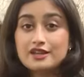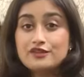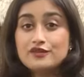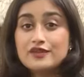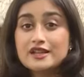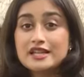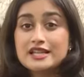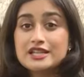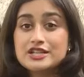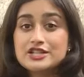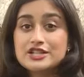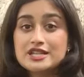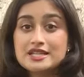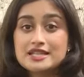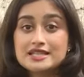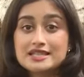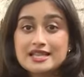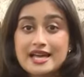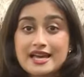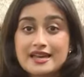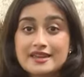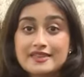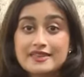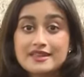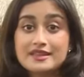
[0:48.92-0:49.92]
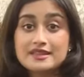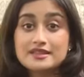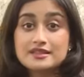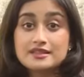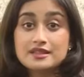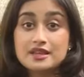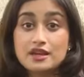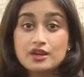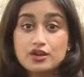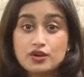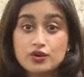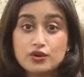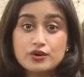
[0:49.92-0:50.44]
In villages like
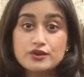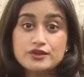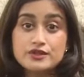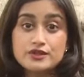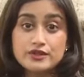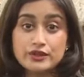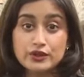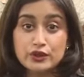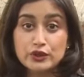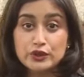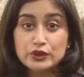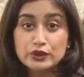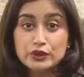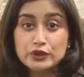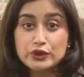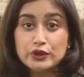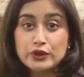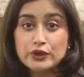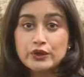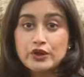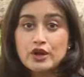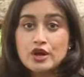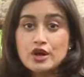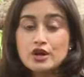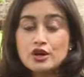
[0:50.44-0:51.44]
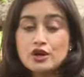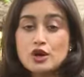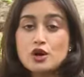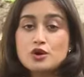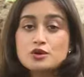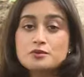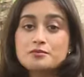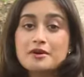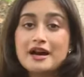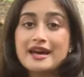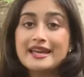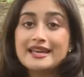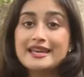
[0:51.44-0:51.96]
this across Sekotong,
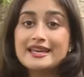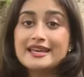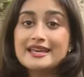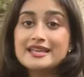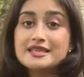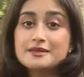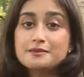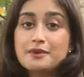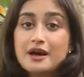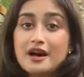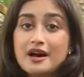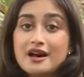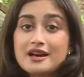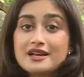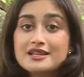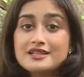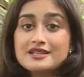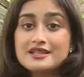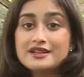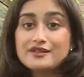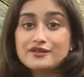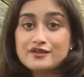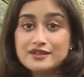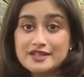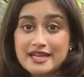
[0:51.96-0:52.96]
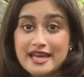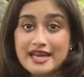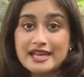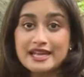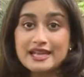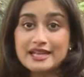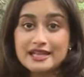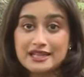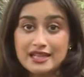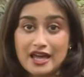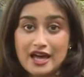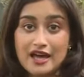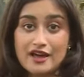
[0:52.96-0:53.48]
gold mining is part of
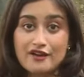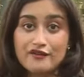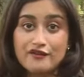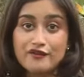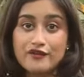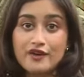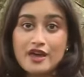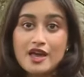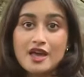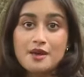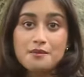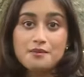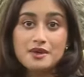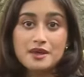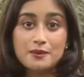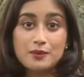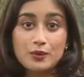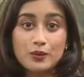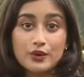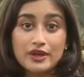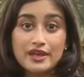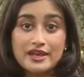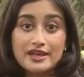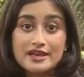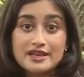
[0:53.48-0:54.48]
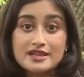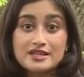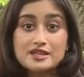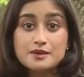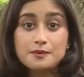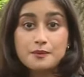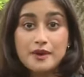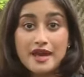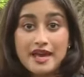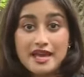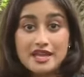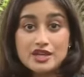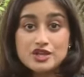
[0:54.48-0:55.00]
daily life. People here
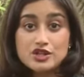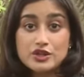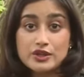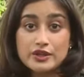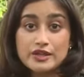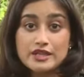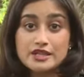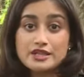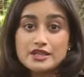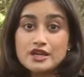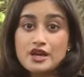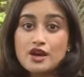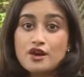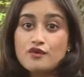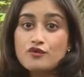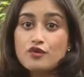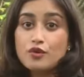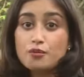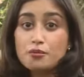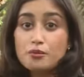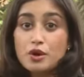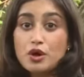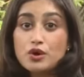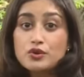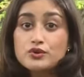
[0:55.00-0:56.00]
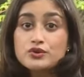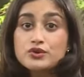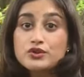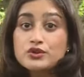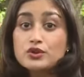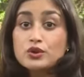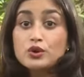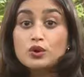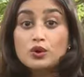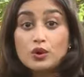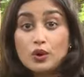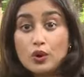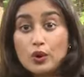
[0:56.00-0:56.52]
depend on it for most
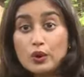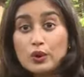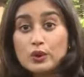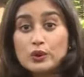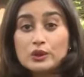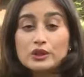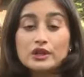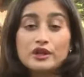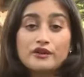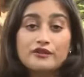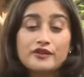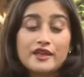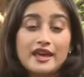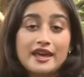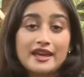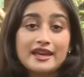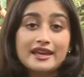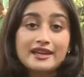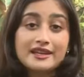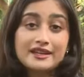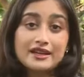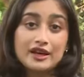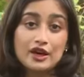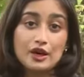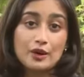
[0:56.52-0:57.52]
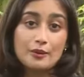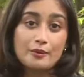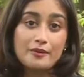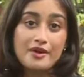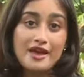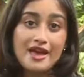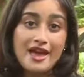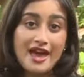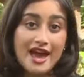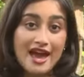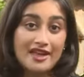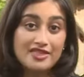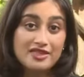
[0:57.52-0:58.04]
or all of their income,
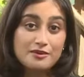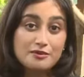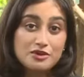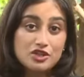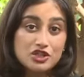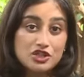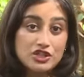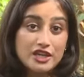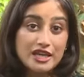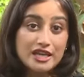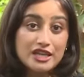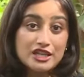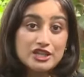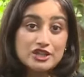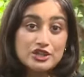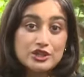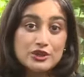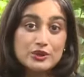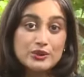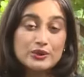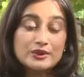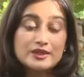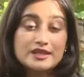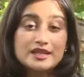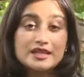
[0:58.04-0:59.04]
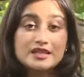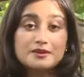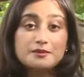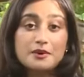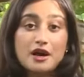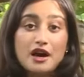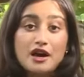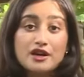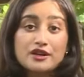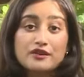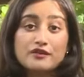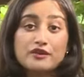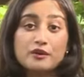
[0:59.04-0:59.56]
and the machines used as
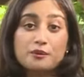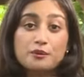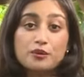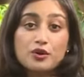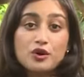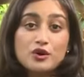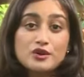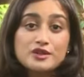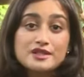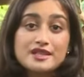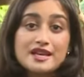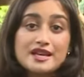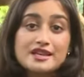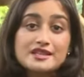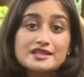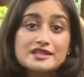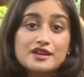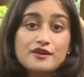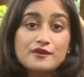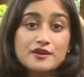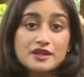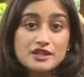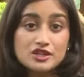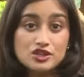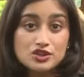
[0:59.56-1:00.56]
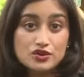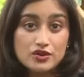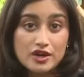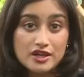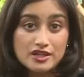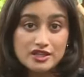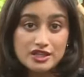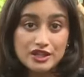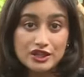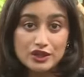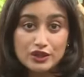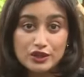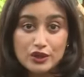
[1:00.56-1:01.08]
part of the process of
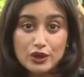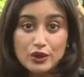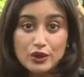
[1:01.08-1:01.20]
extracting